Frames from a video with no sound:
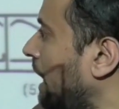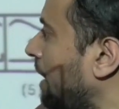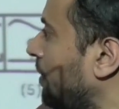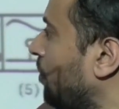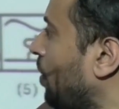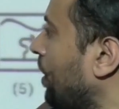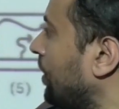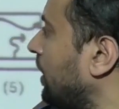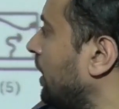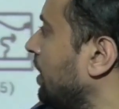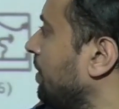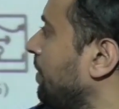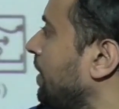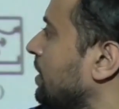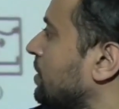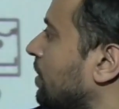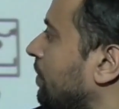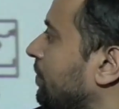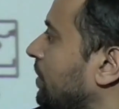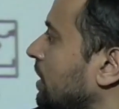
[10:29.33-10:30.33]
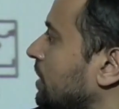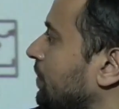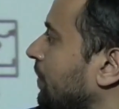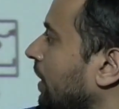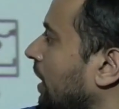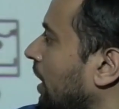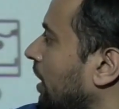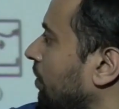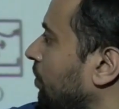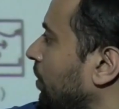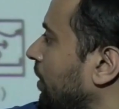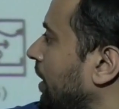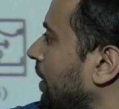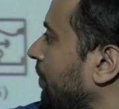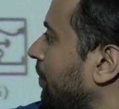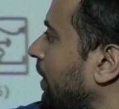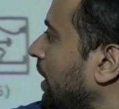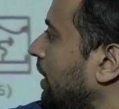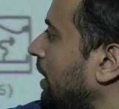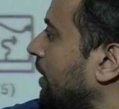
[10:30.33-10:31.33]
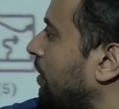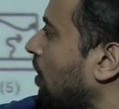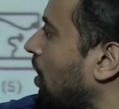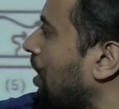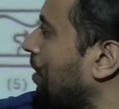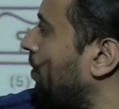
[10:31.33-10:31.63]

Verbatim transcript: and water image of this figure would definitely talk